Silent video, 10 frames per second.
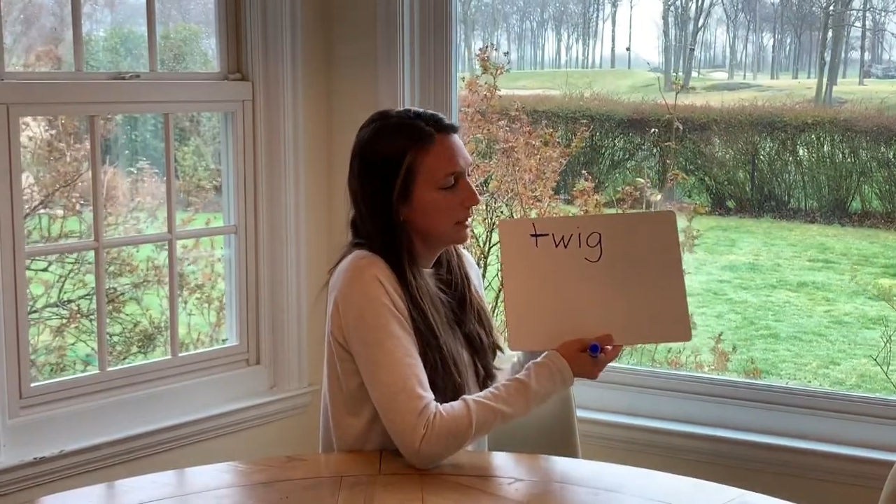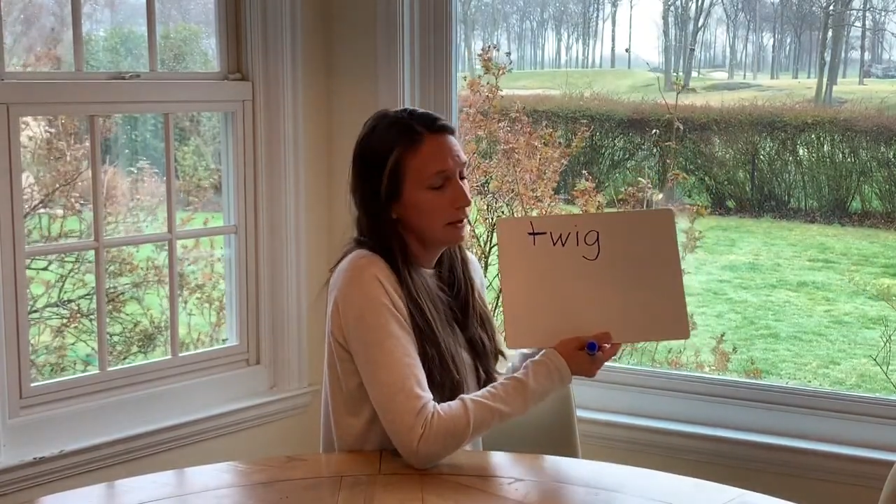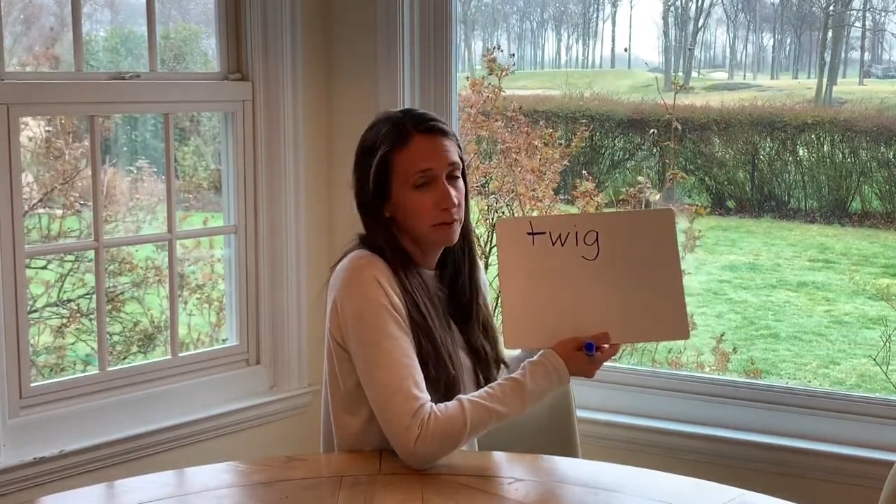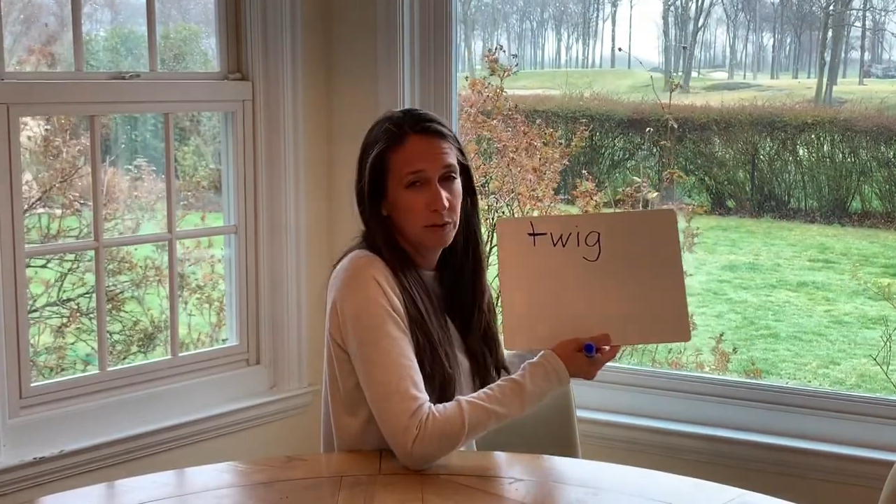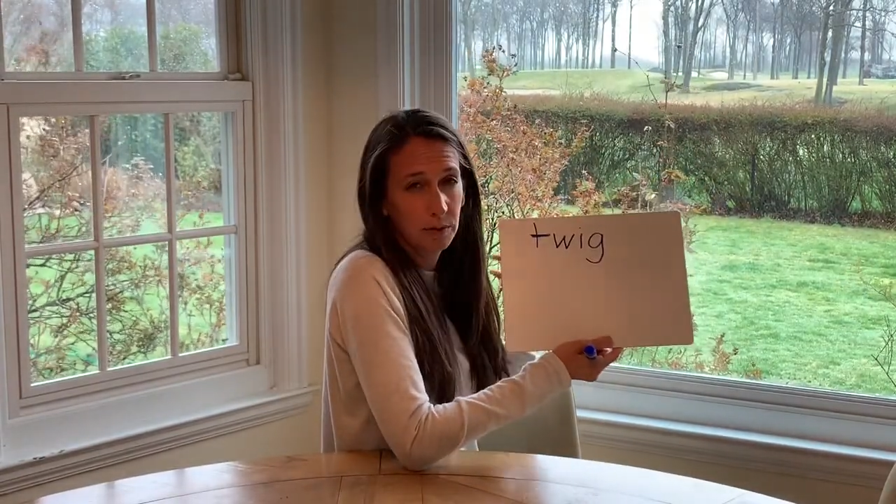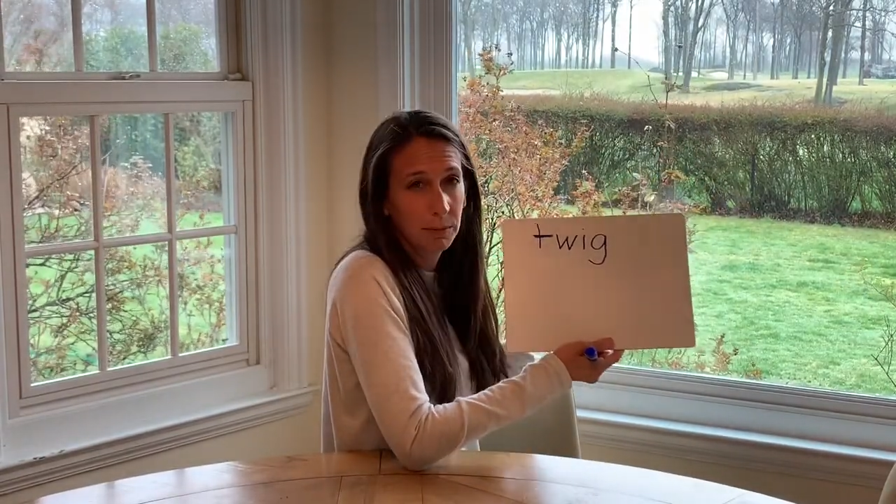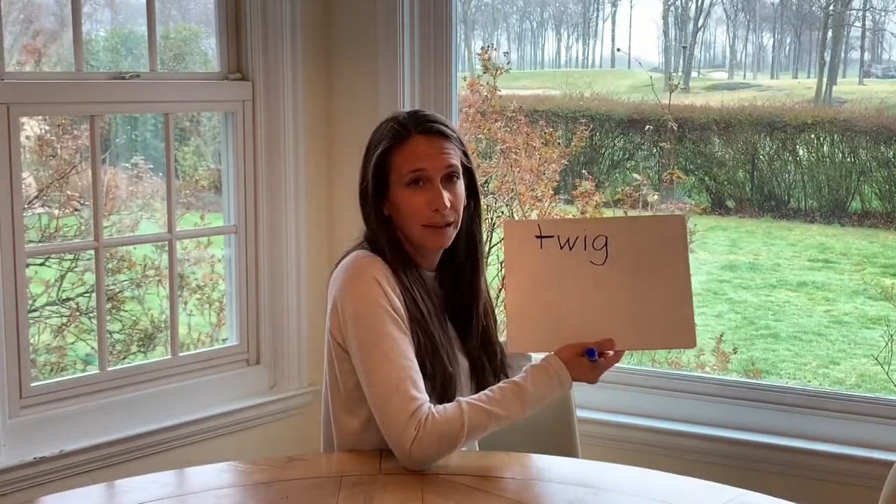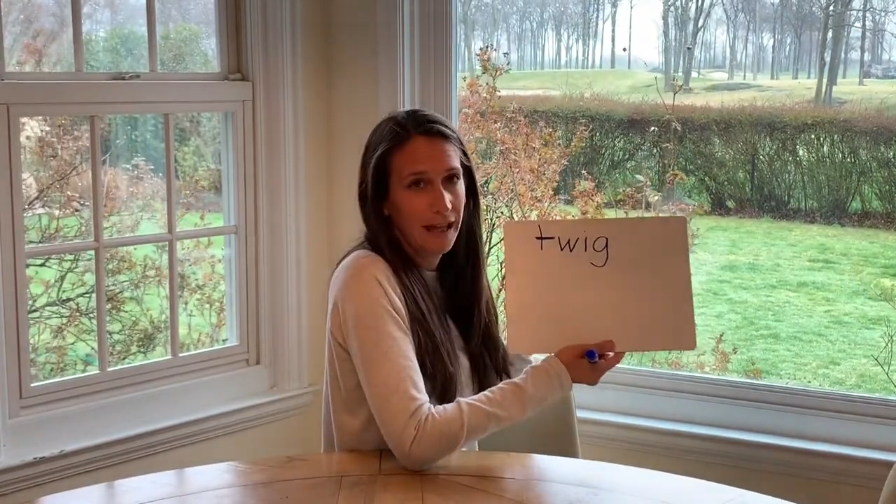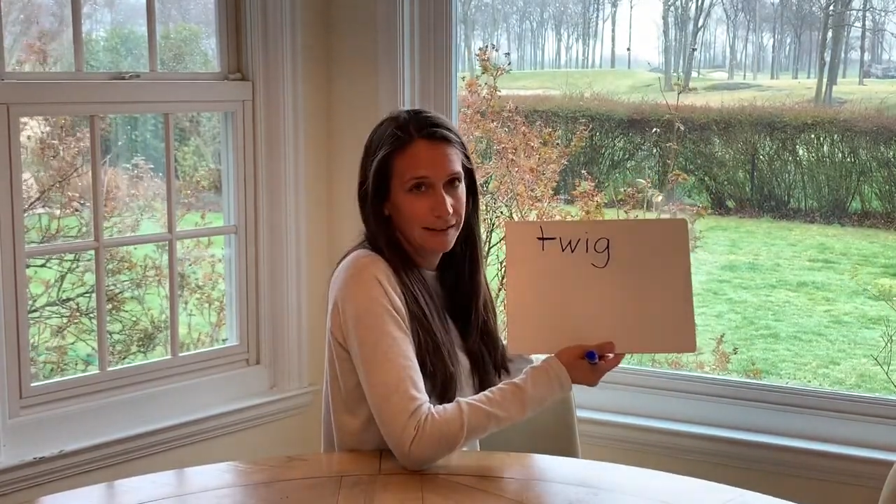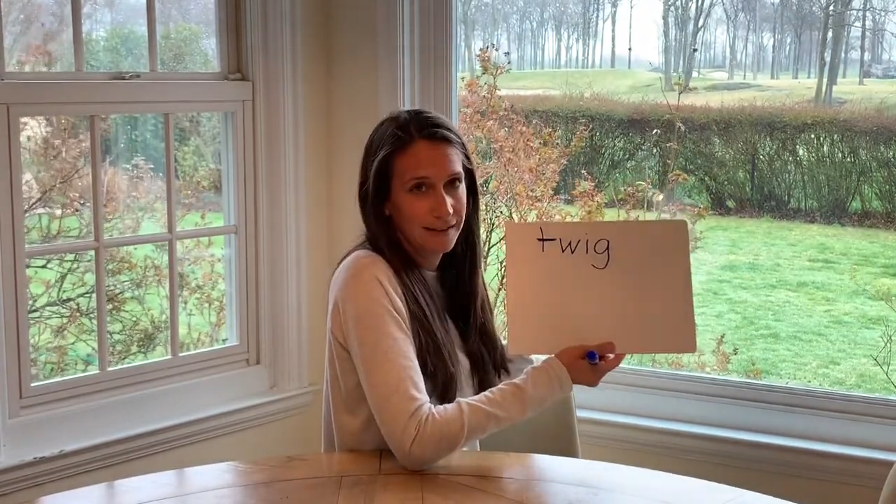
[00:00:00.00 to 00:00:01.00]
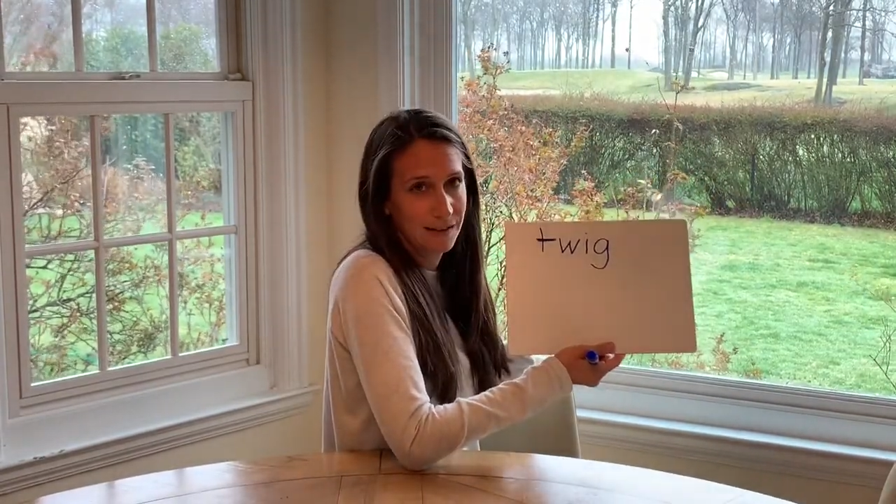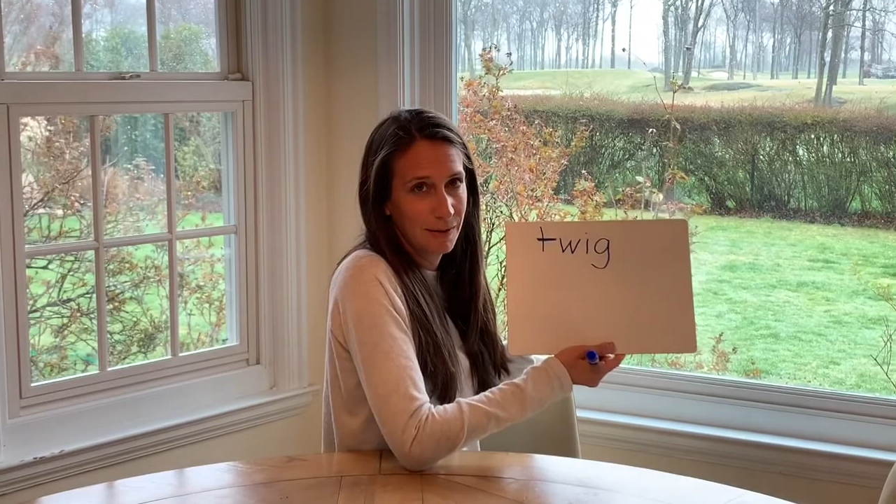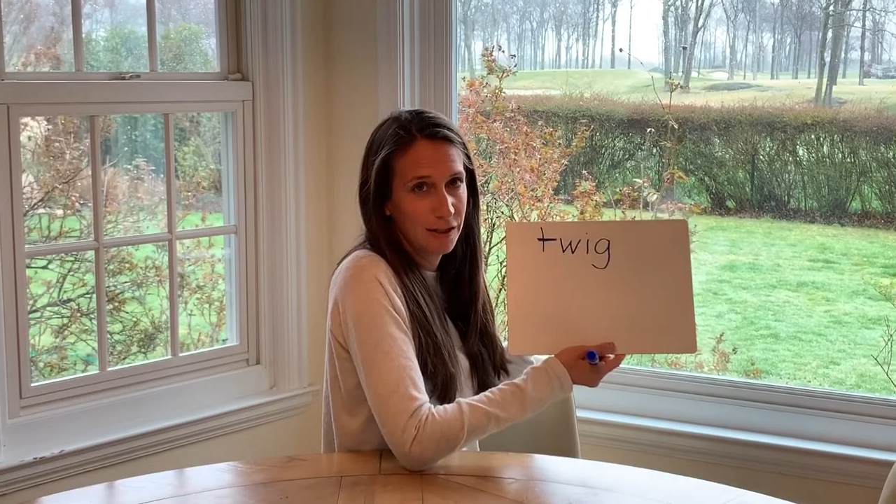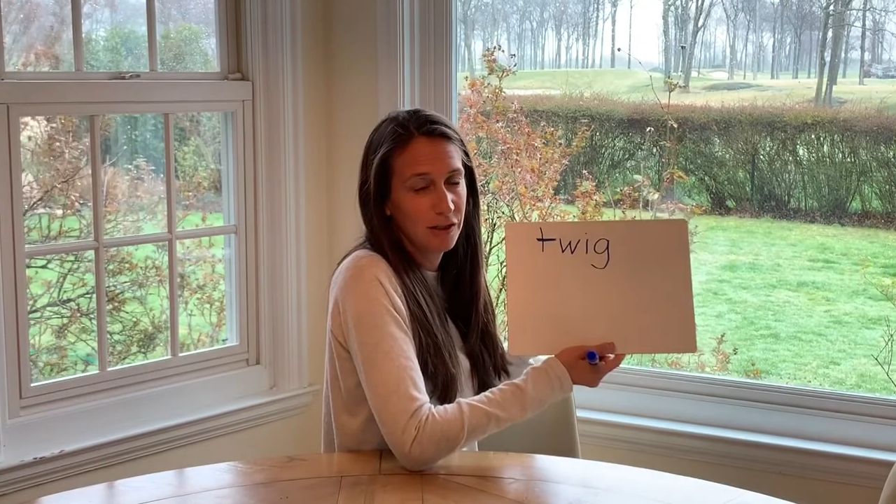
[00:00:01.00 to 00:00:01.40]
those are blends, right?